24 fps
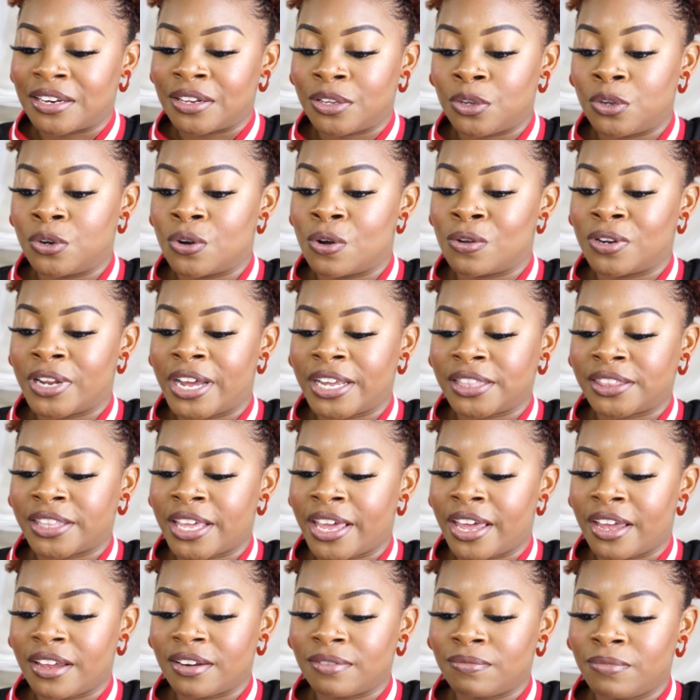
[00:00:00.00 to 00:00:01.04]
you know, like
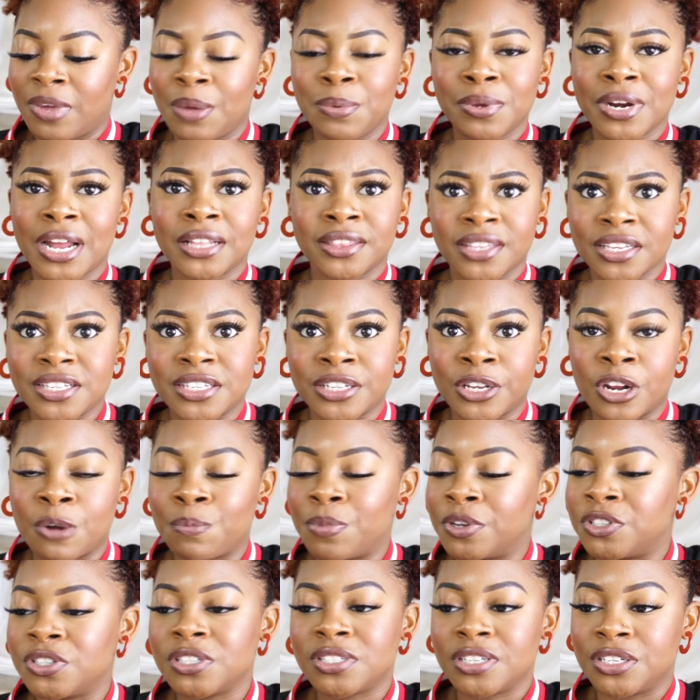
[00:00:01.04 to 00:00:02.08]
that. Maybe not this year,
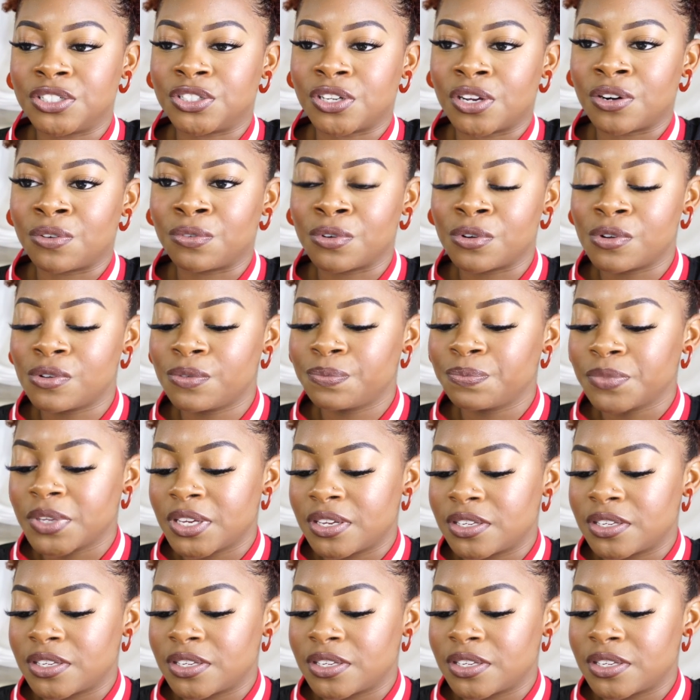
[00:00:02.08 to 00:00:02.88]
but just in general.